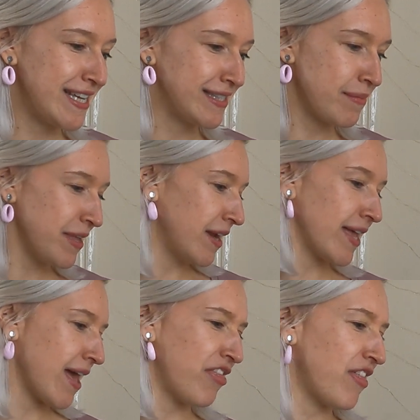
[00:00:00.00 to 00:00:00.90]
It's something
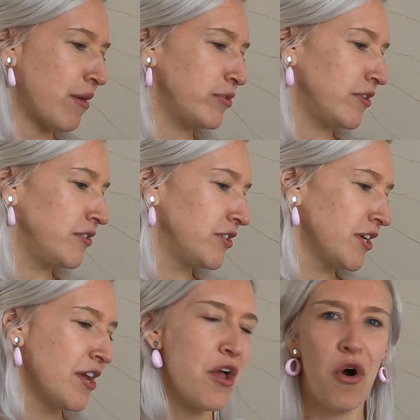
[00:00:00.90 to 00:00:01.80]
like 1,000
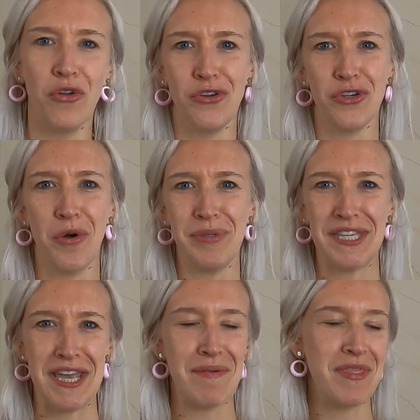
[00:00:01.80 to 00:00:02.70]
on a top
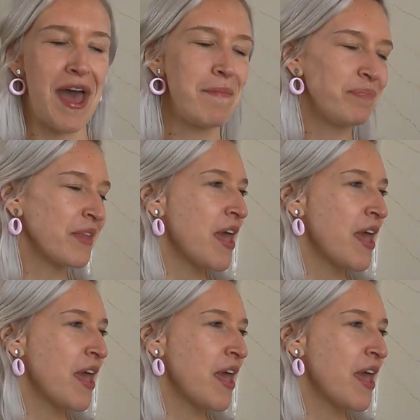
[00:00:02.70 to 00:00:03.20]
C up there.